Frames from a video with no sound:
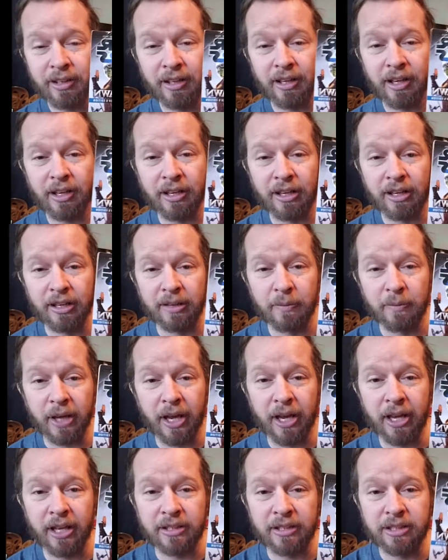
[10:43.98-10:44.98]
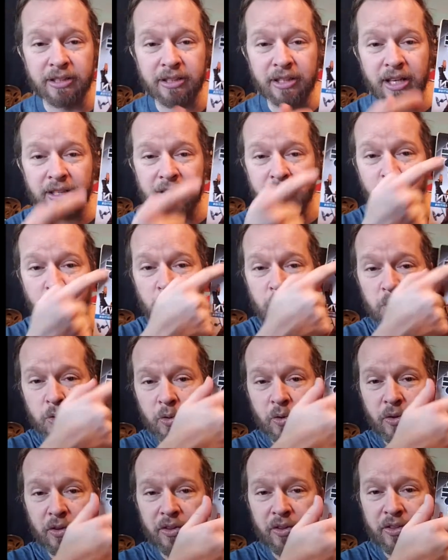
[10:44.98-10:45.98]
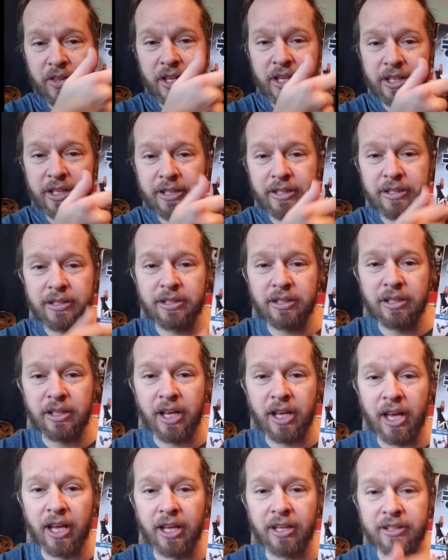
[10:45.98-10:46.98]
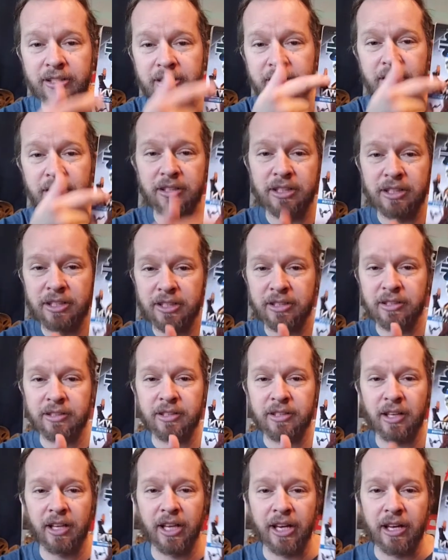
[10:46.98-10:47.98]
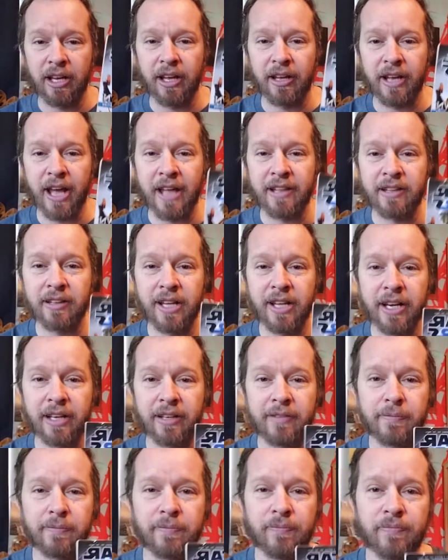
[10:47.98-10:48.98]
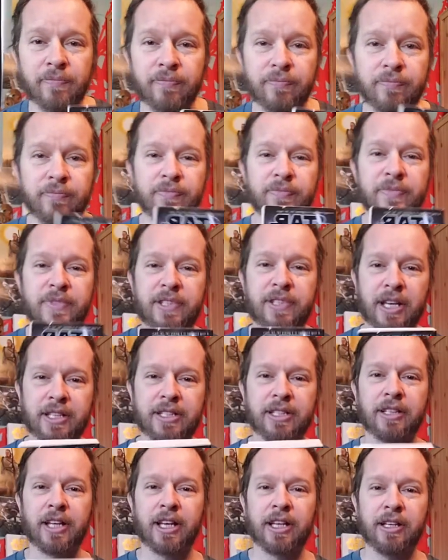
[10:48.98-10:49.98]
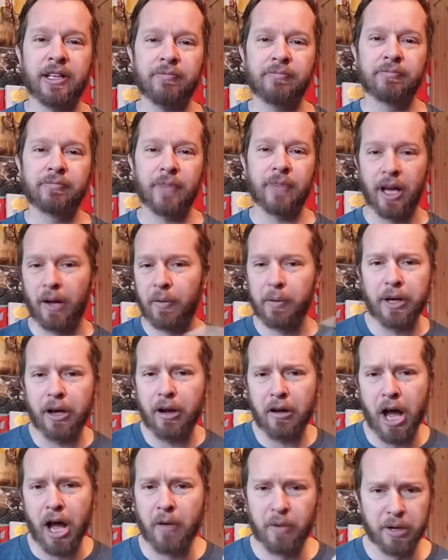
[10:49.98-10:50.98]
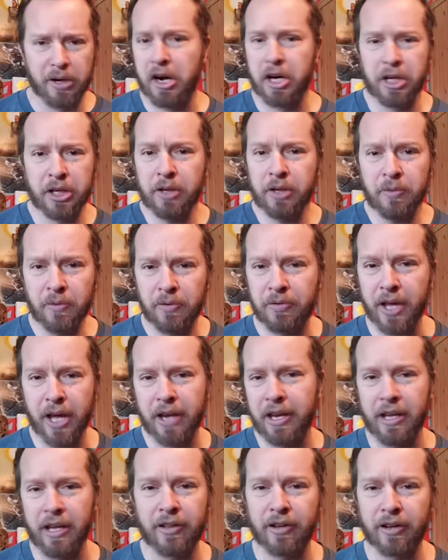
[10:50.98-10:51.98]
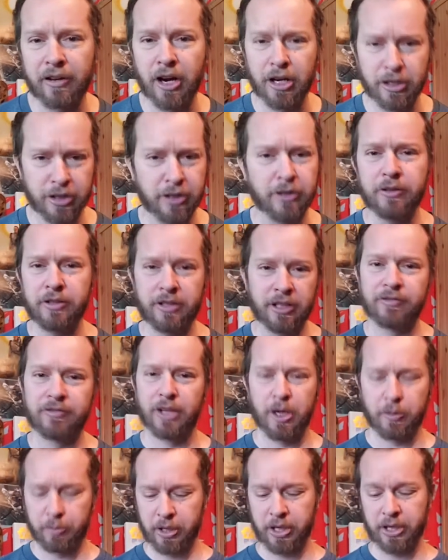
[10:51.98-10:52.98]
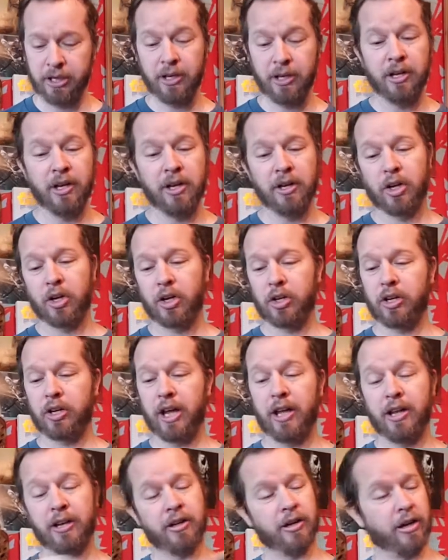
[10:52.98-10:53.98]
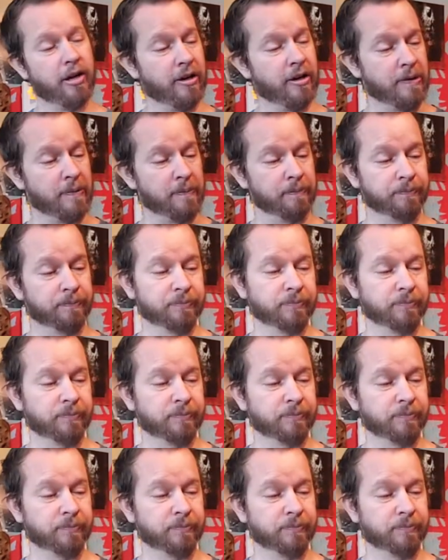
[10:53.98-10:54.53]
um, and she's got the cool things, and she's like an athletic, sexy lady. I would I would argue that in the cartoon she's very pretty. Her and um,